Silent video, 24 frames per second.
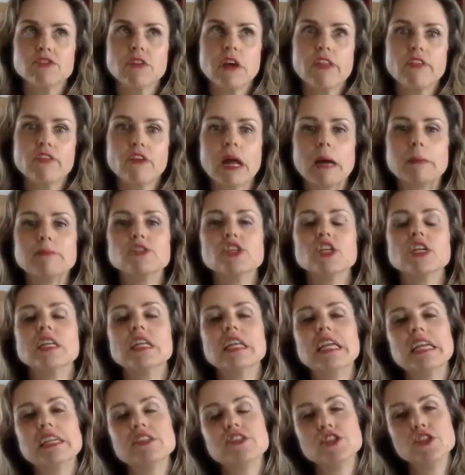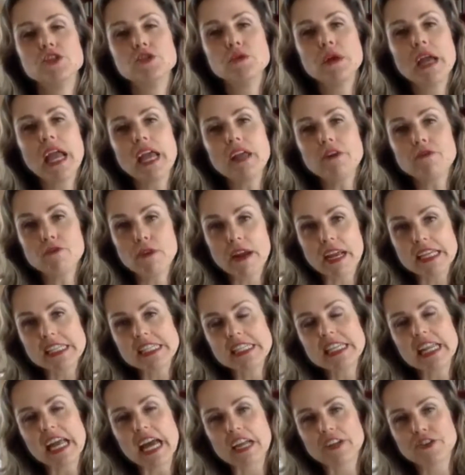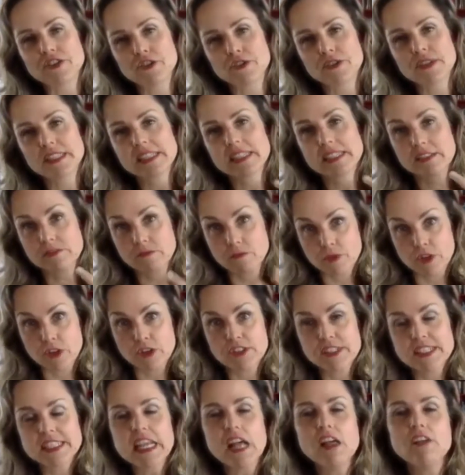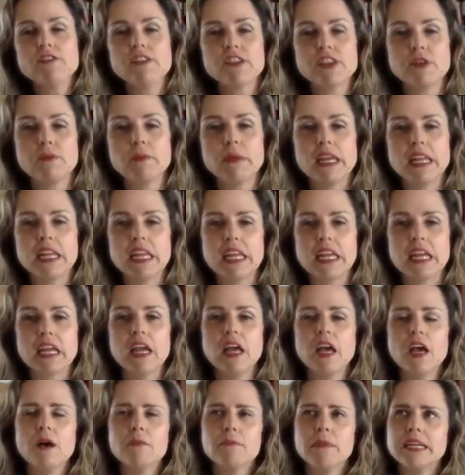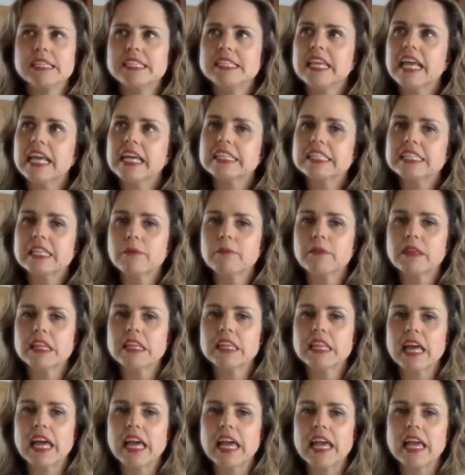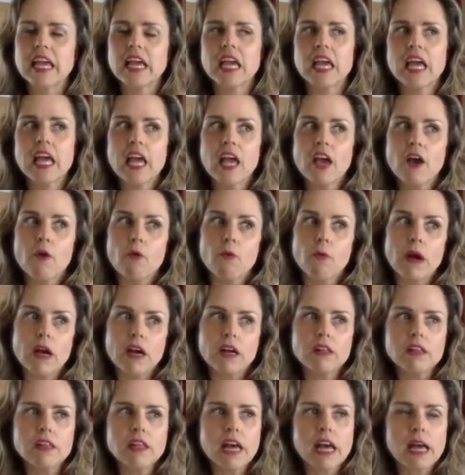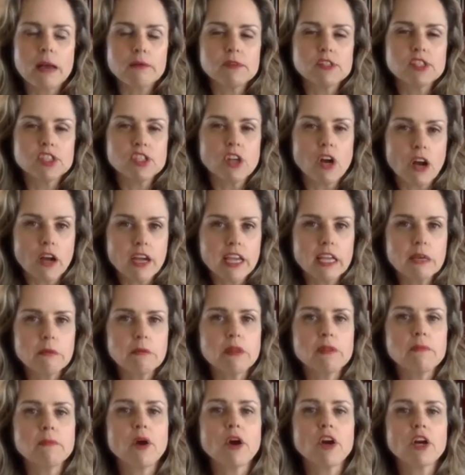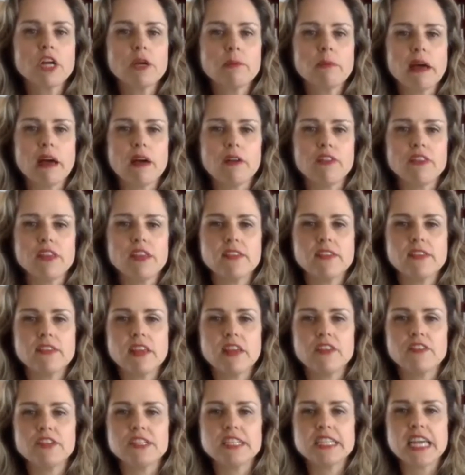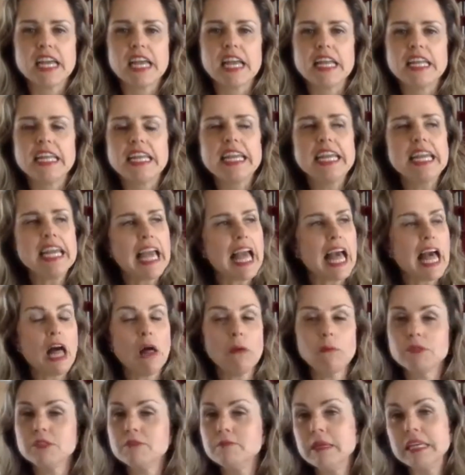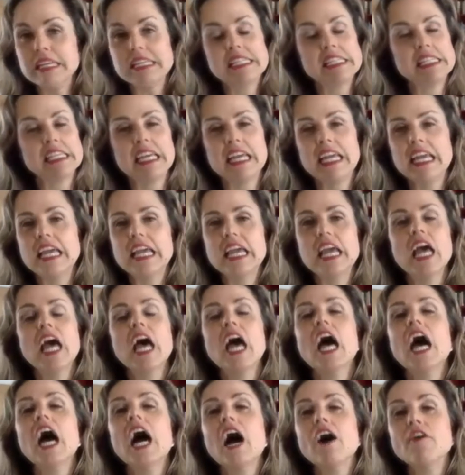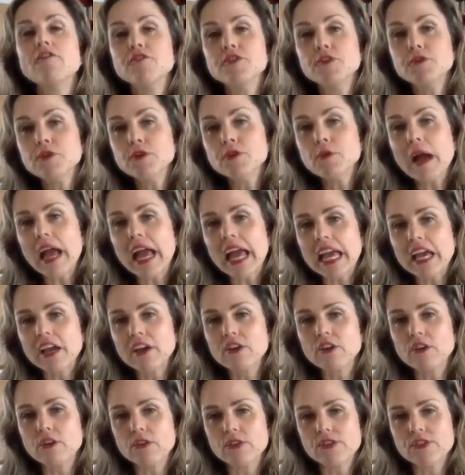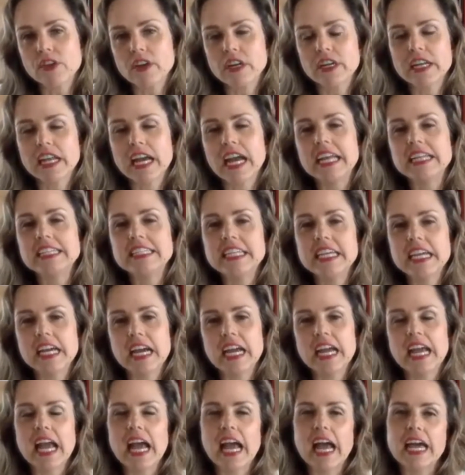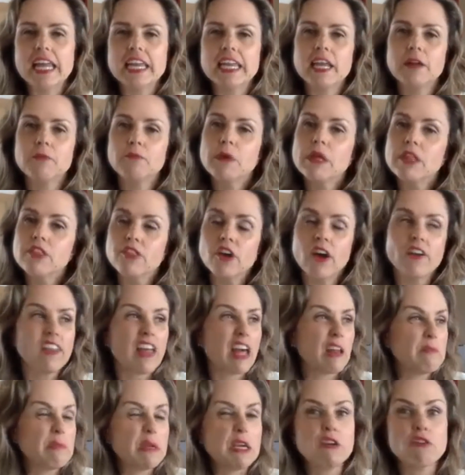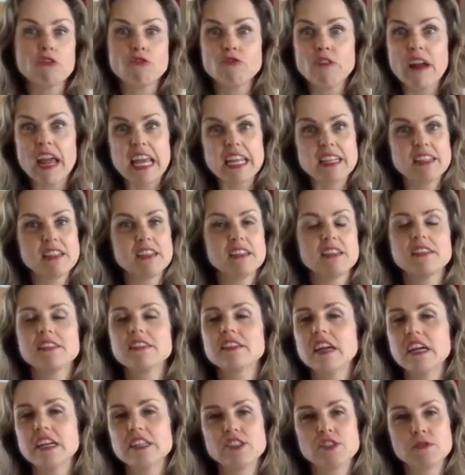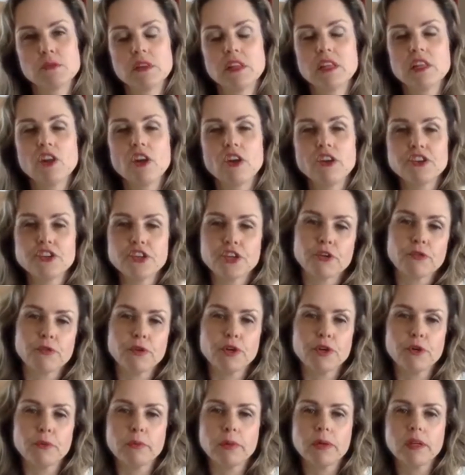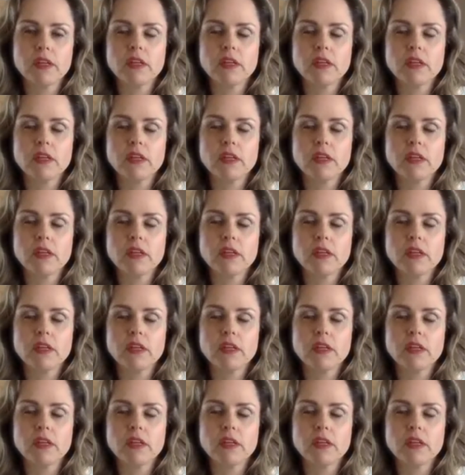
your other option is you can raise it at your, yourself at the meeting by saying something like, Well, I was talking with Mark about this the other day, and he helped me see a few new angles on an idea I had, and we thought that'd be great to discuss with the larger group.